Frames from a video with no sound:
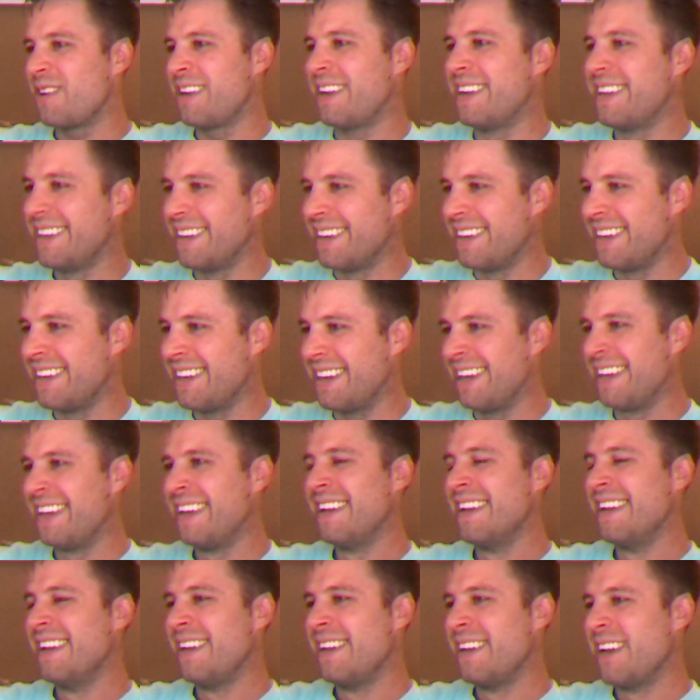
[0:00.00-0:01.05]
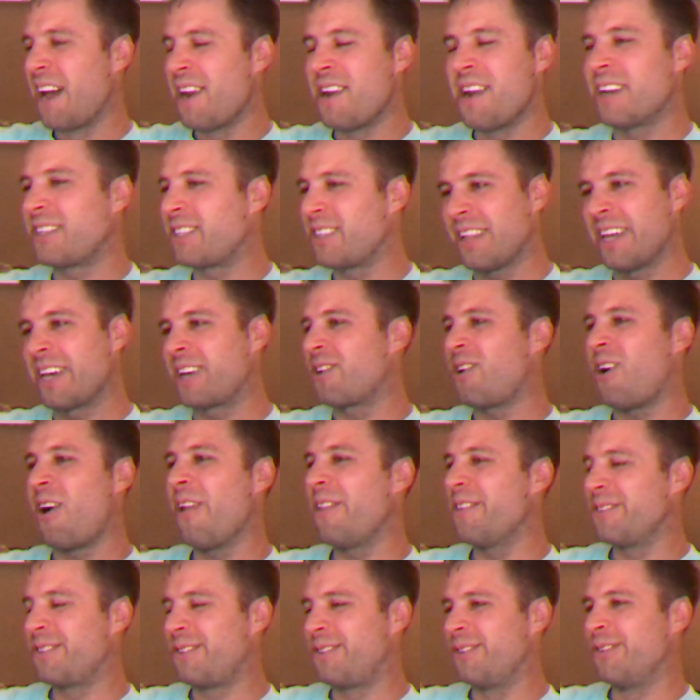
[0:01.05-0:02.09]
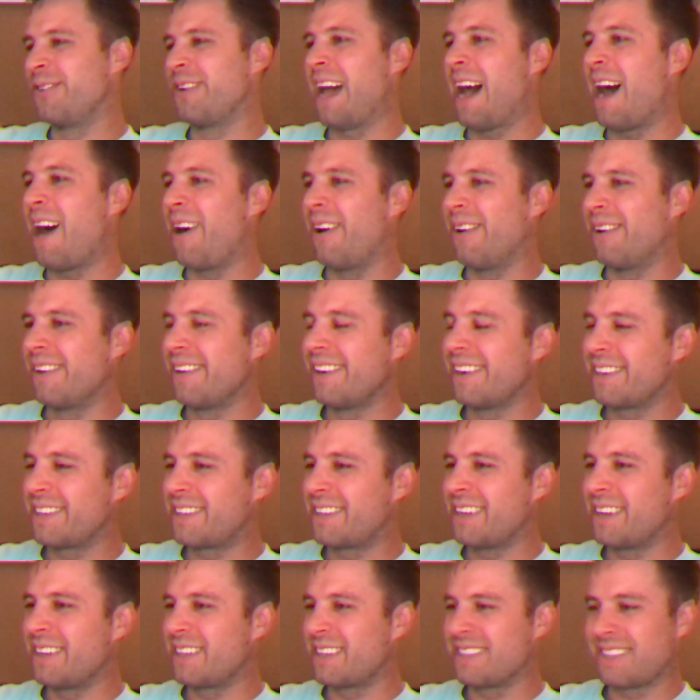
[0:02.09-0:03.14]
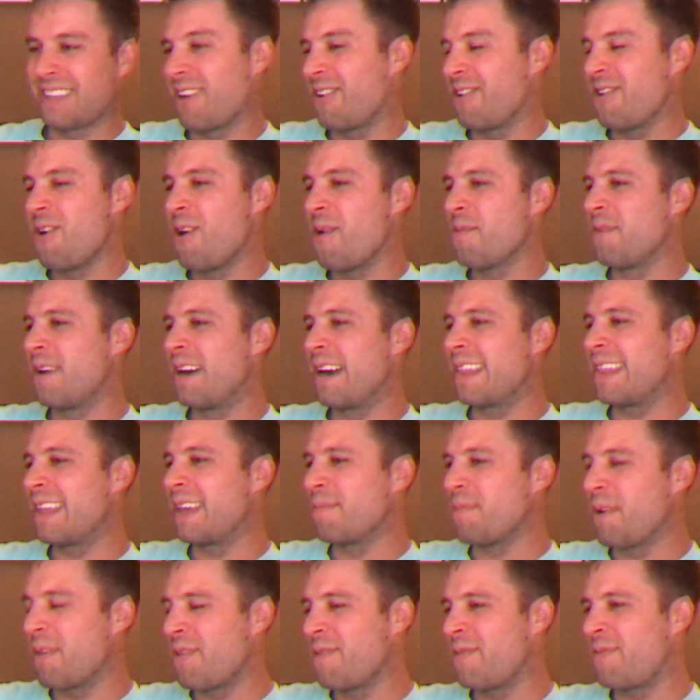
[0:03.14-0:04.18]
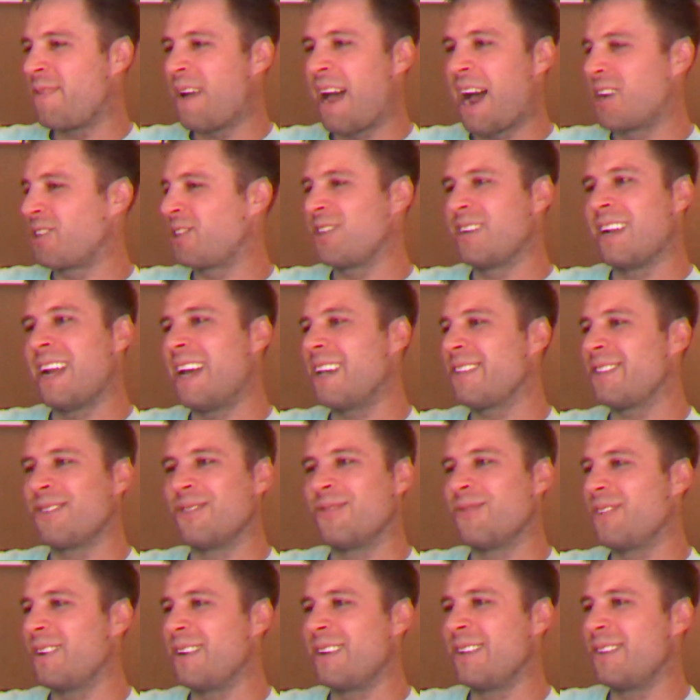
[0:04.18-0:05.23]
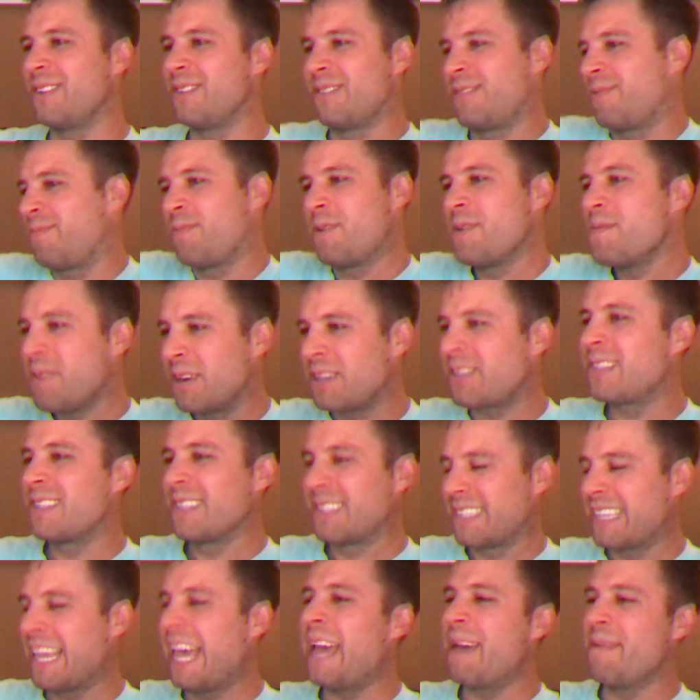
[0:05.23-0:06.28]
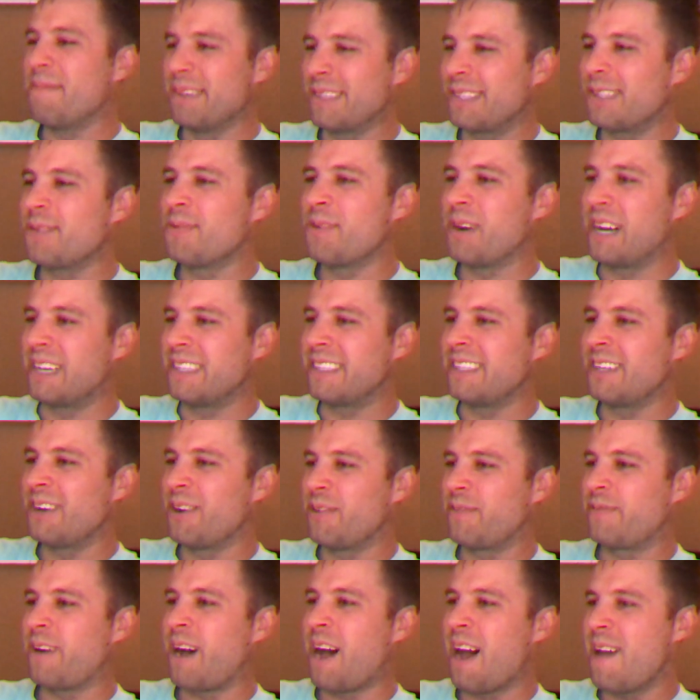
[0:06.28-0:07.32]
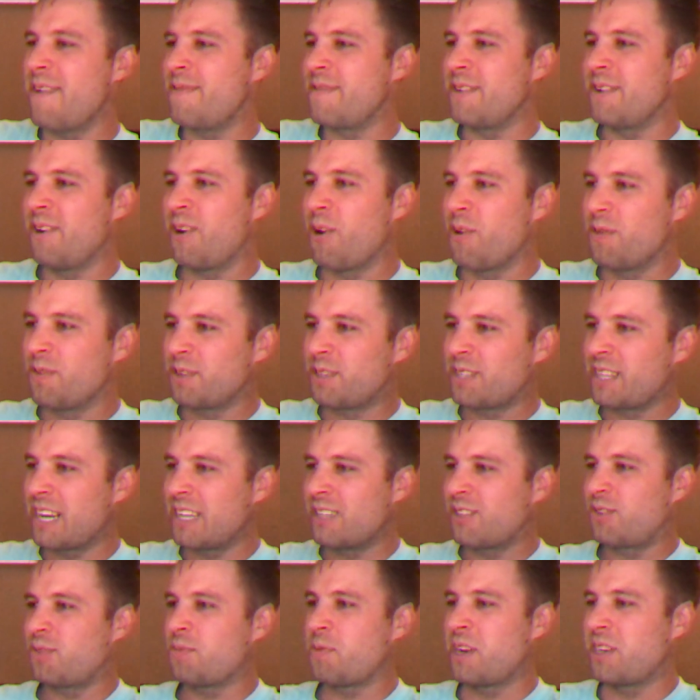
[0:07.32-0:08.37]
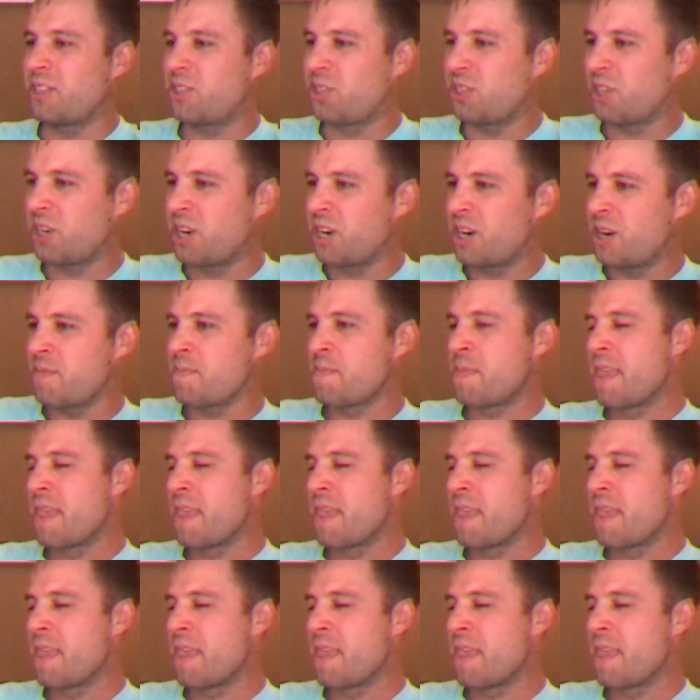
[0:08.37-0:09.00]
to, not to like call this dude out because I don't know him or anything, but the fashion is pretty much the same as it was in 05. You know, oversized sweatshirt.